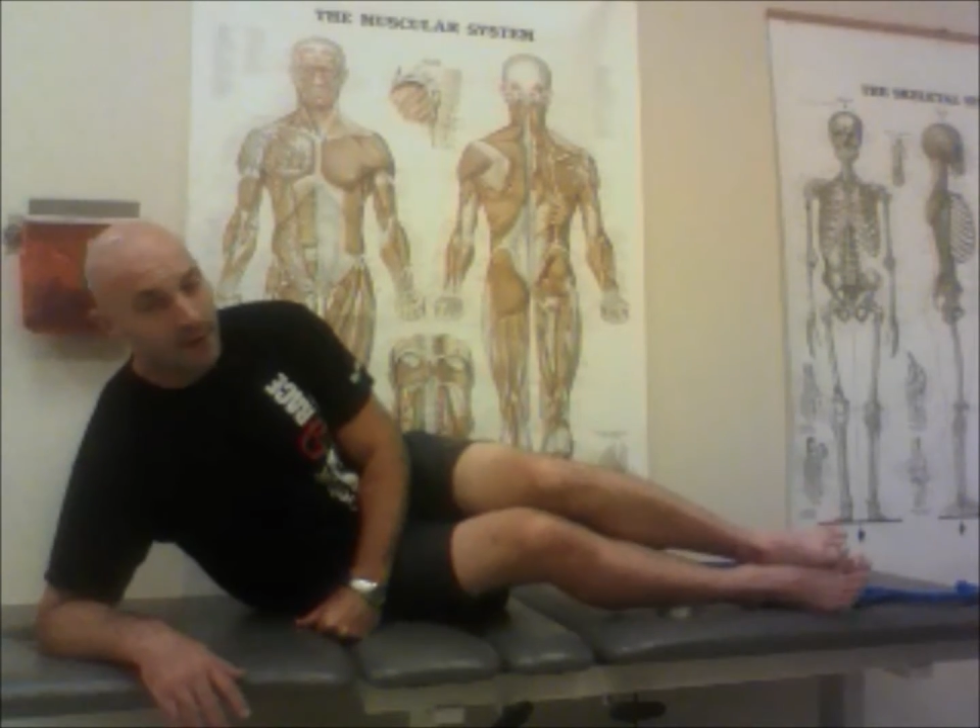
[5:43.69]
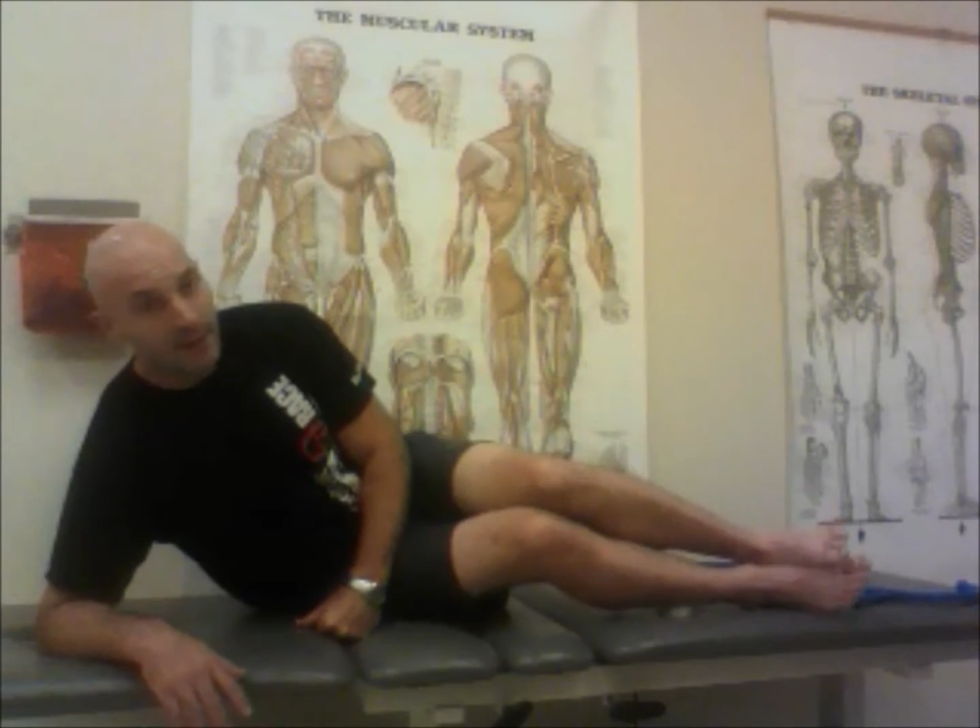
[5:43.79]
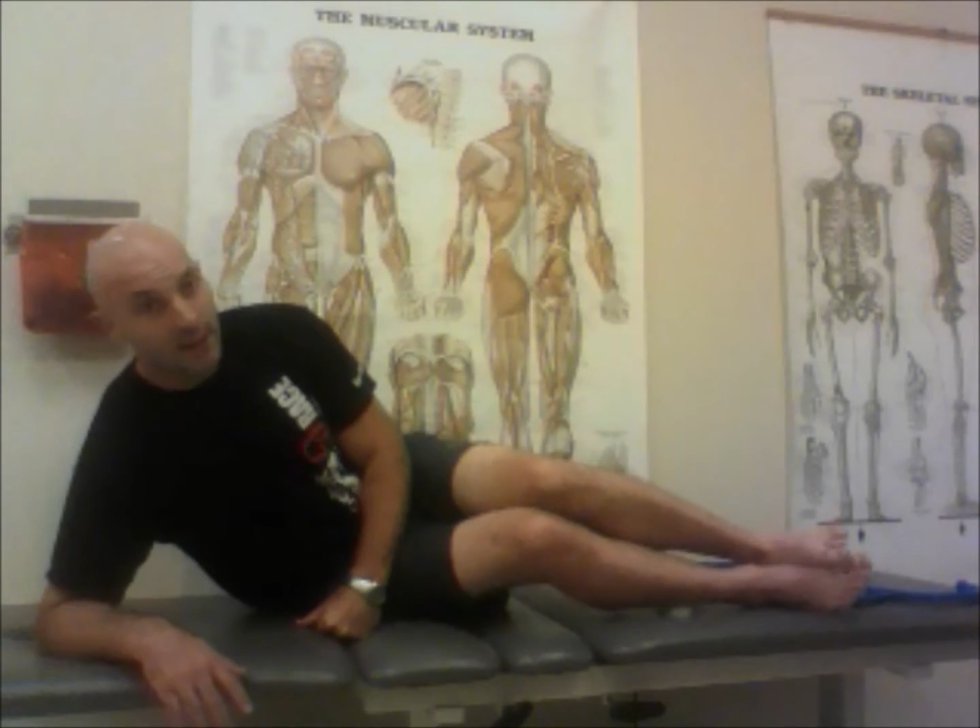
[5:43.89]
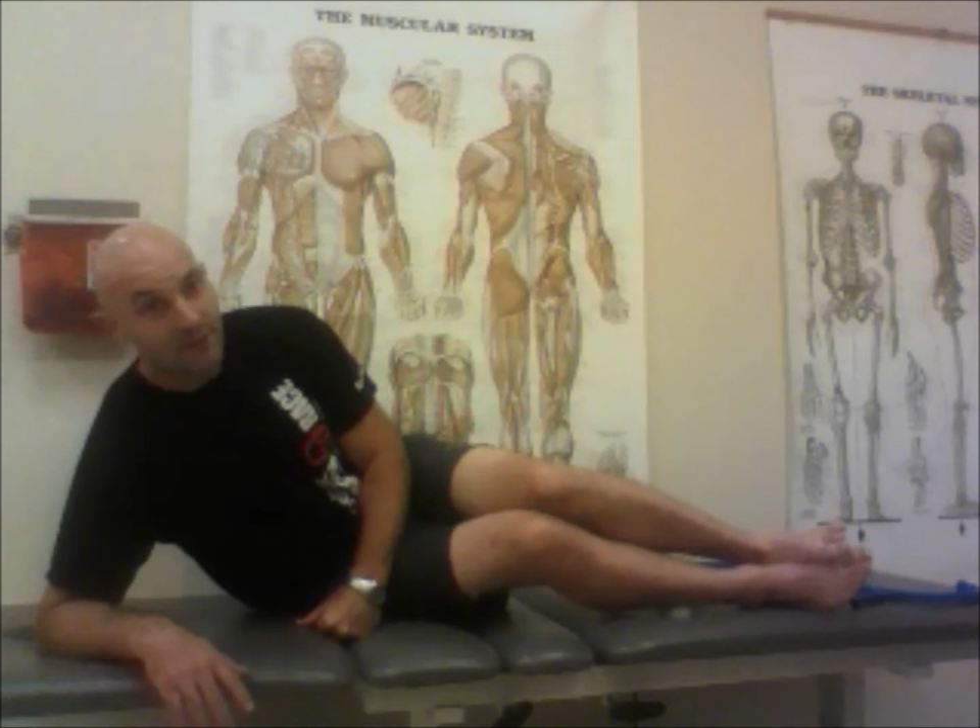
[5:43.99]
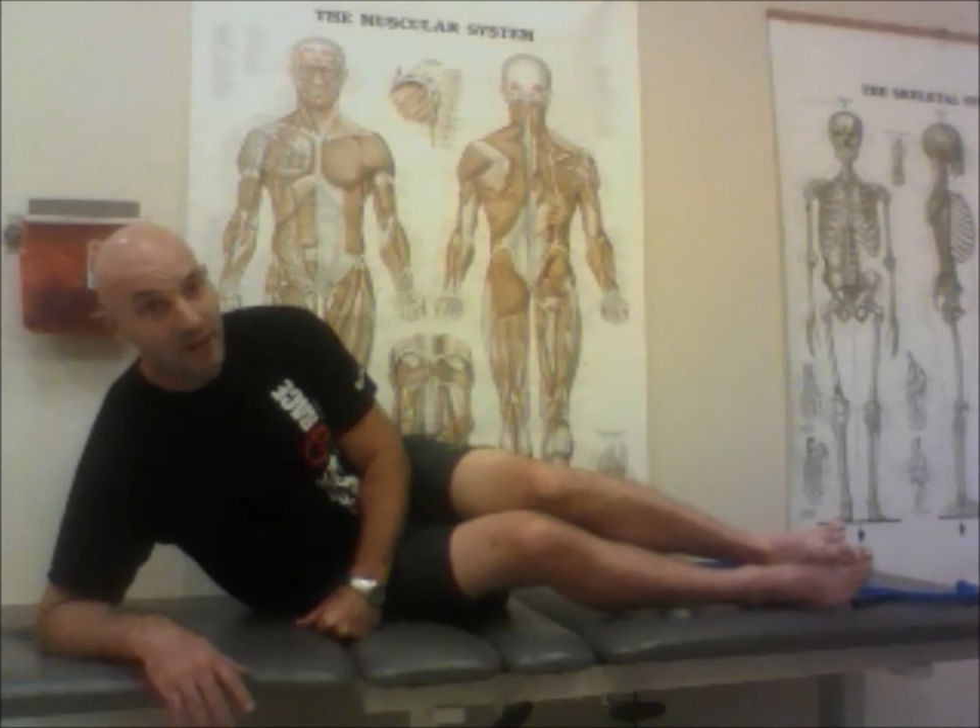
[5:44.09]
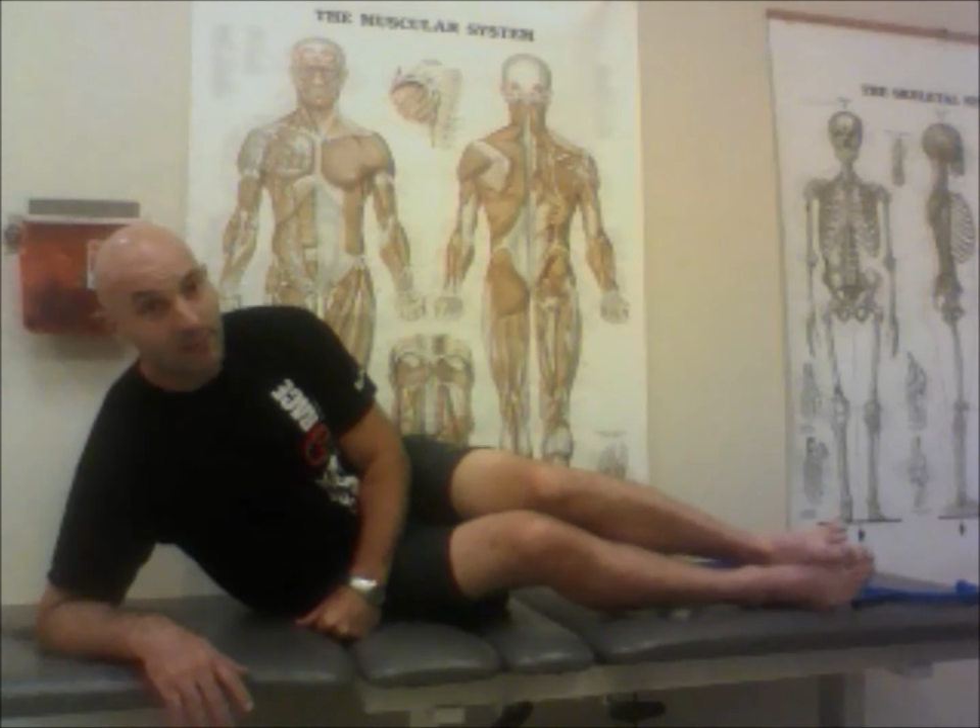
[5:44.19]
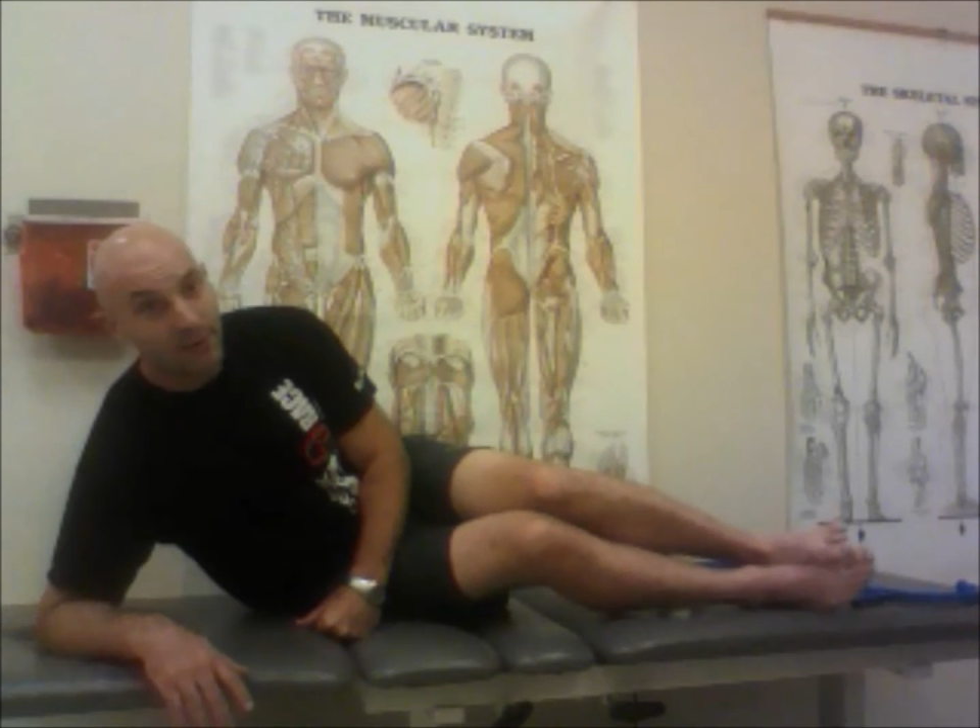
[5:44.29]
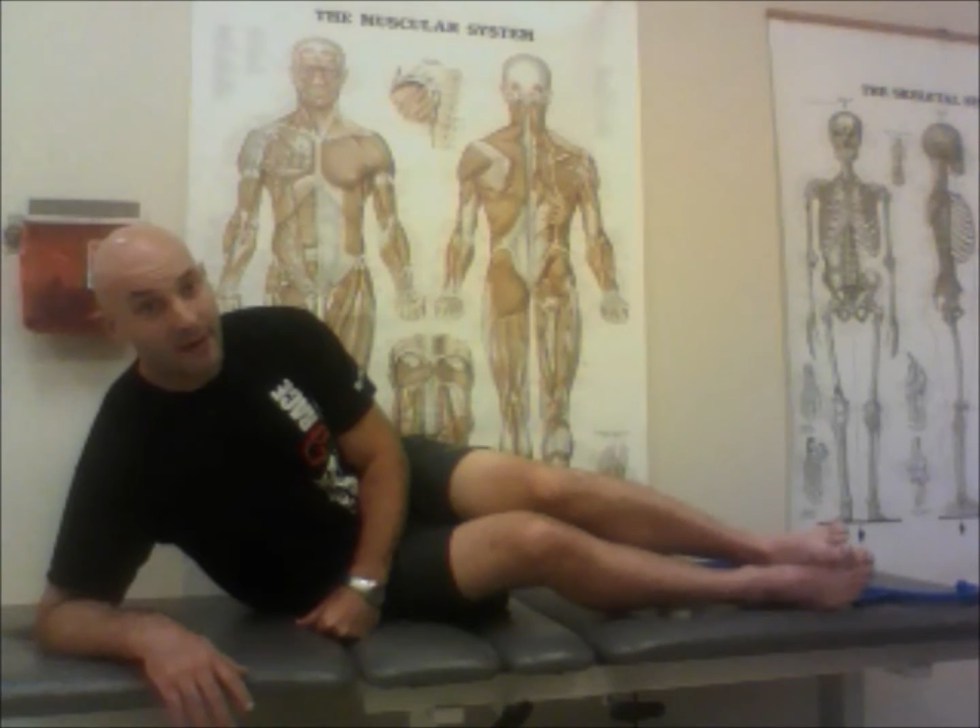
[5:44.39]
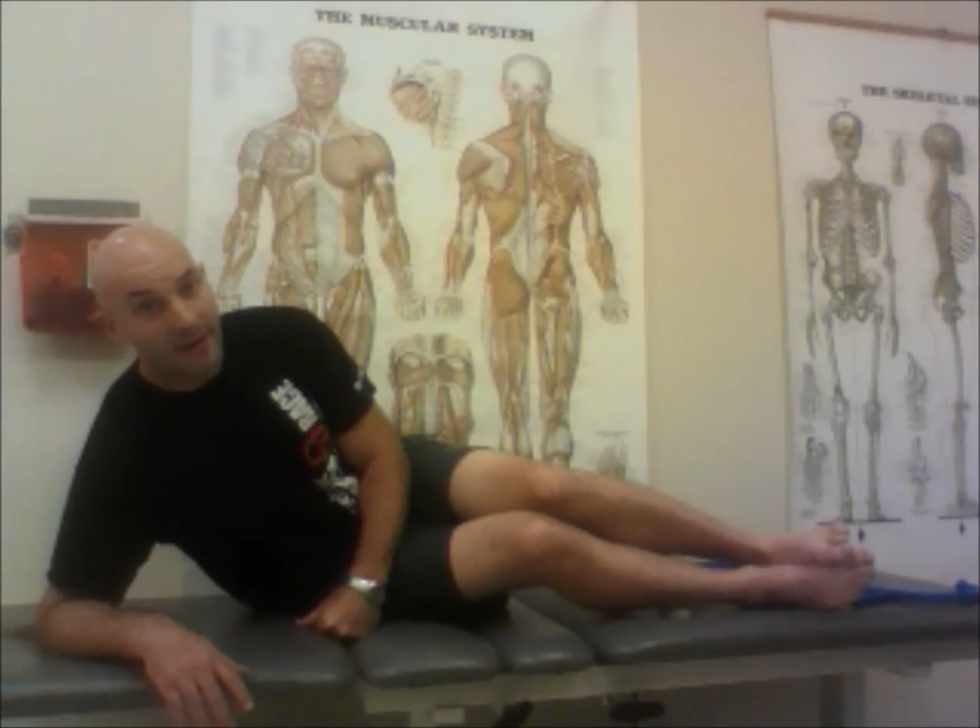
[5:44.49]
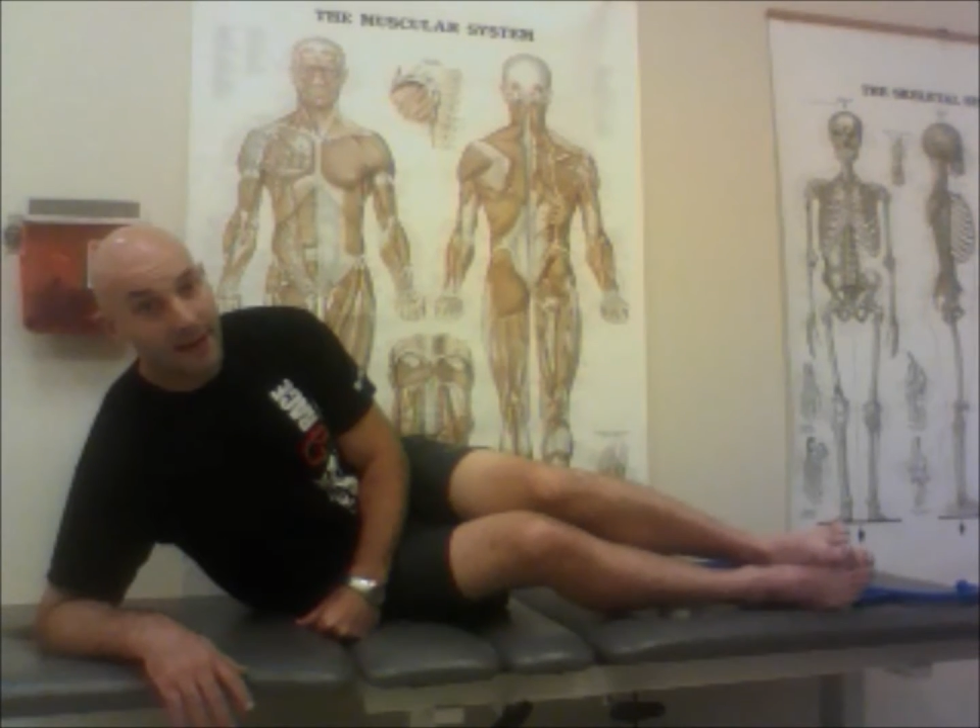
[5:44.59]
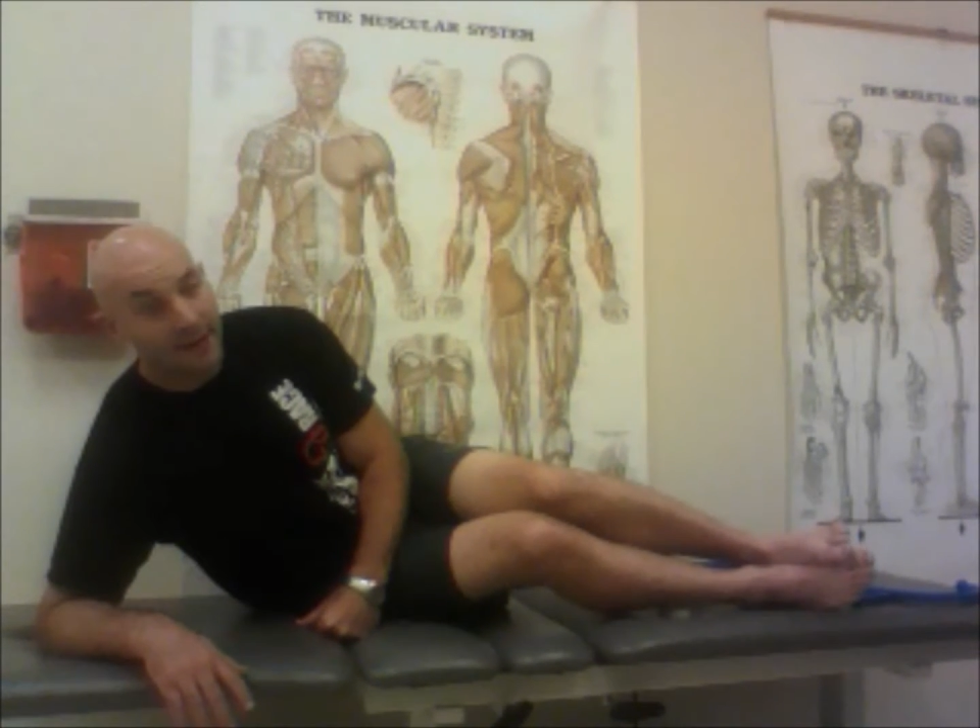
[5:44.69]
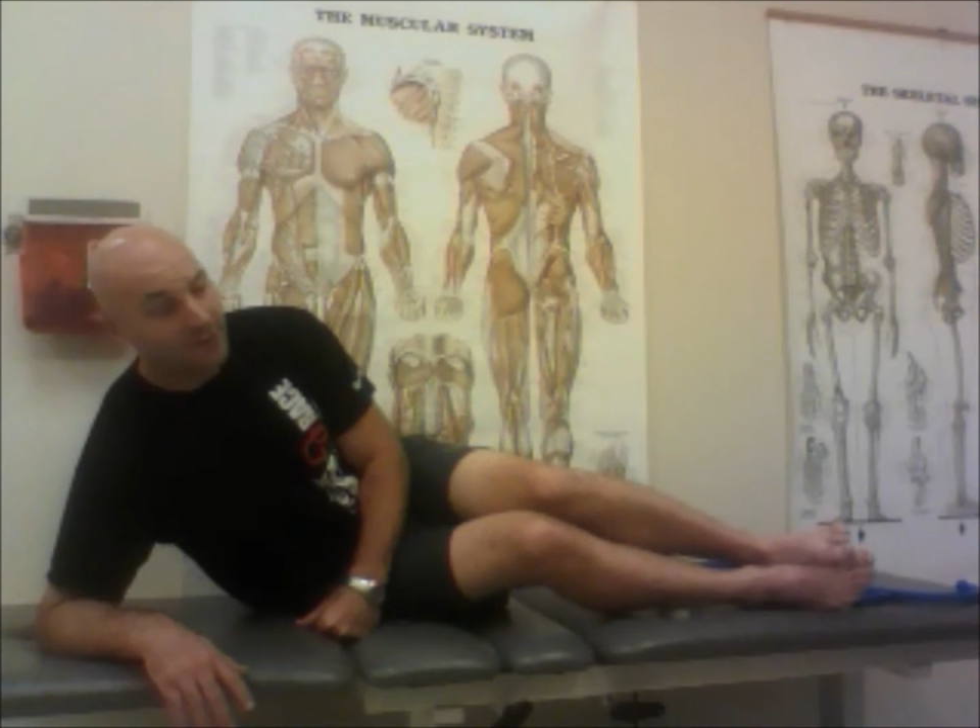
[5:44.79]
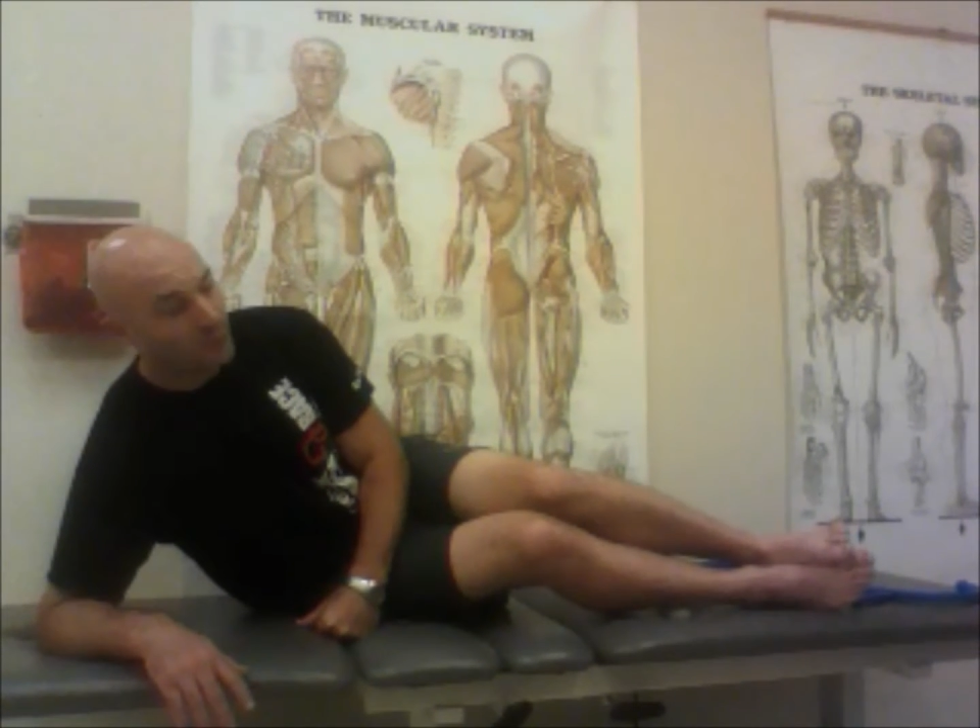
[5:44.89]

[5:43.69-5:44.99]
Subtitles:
Now if I apply